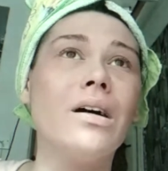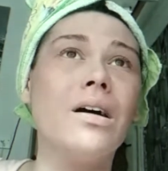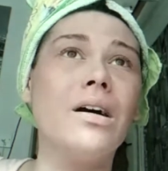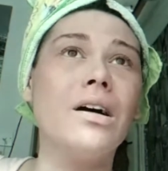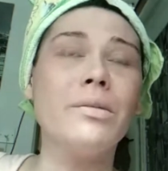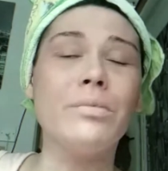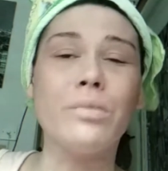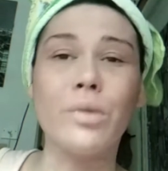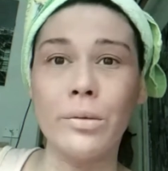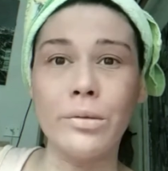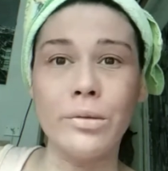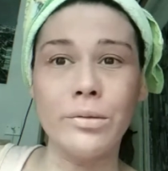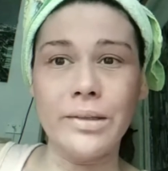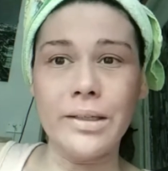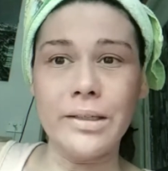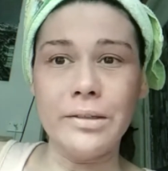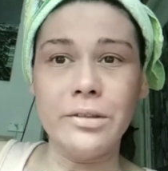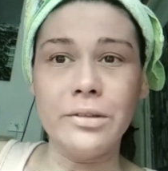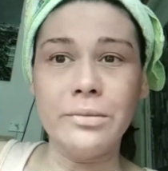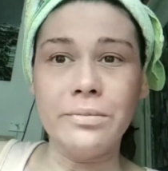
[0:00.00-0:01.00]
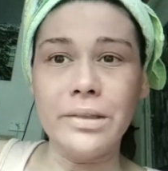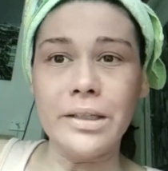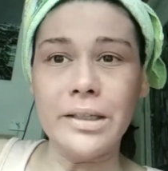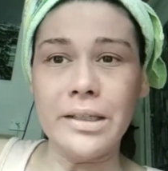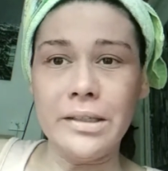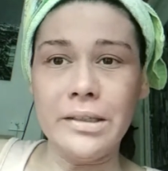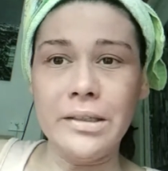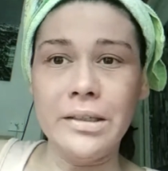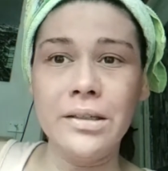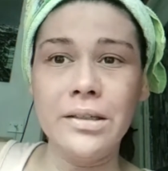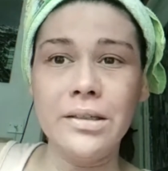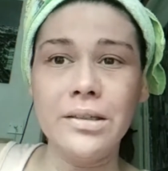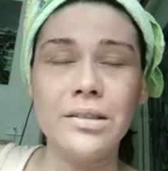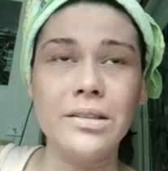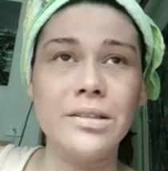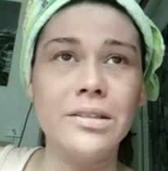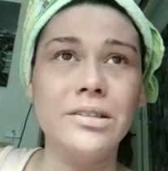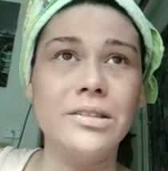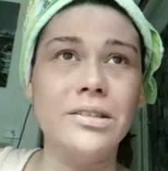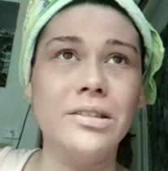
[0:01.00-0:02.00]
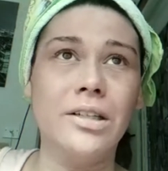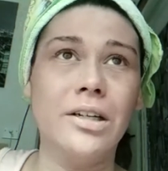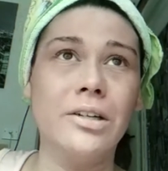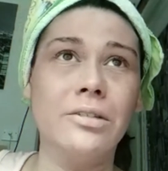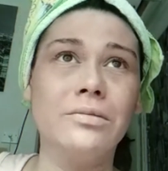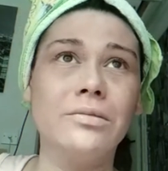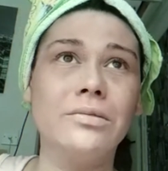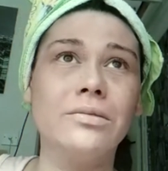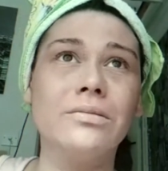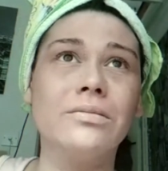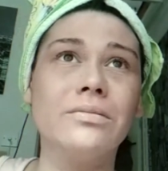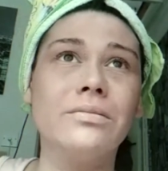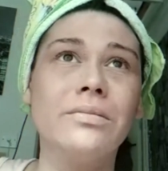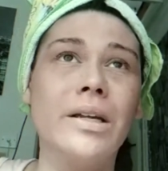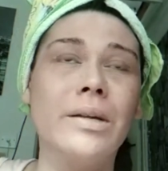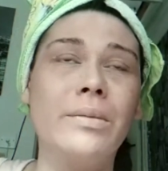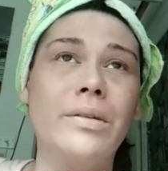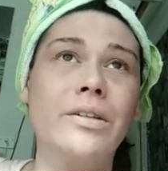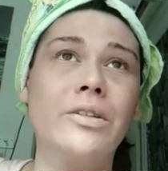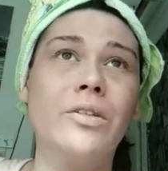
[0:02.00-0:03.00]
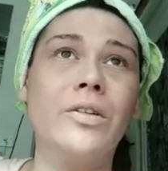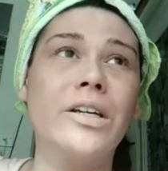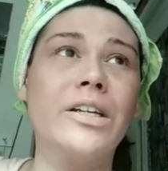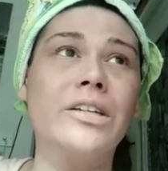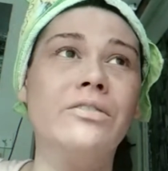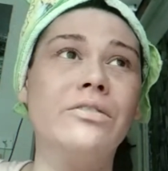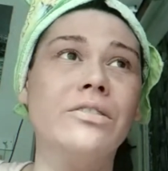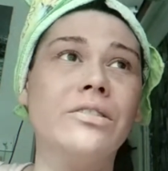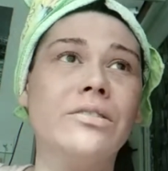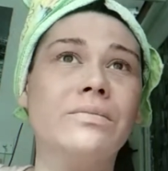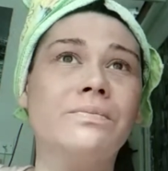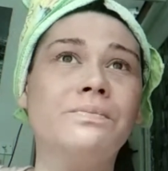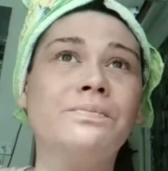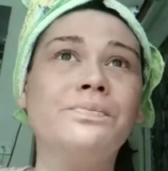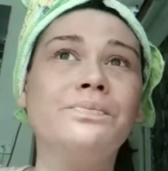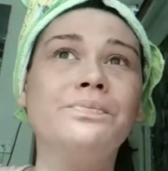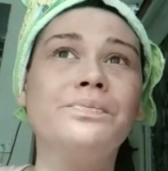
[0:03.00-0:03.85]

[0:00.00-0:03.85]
I probably would be, you know, maybe not even